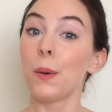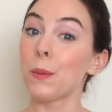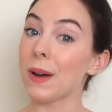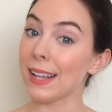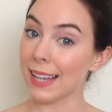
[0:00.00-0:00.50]

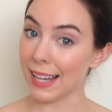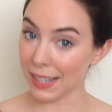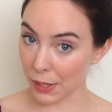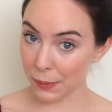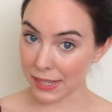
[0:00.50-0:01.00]
Well,
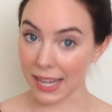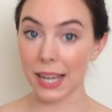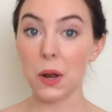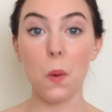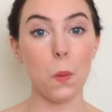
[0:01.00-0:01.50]
hello
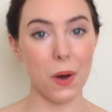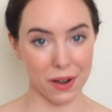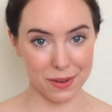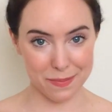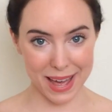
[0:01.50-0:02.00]
again.
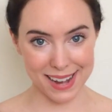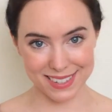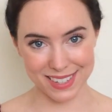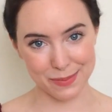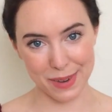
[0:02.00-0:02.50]
Welcome back
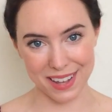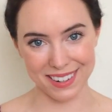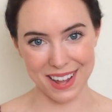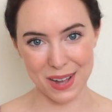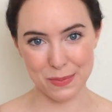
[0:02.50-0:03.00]
to the
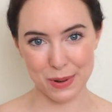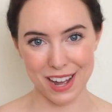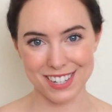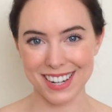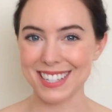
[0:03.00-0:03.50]
Monologue
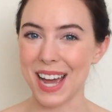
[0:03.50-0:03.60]
Project.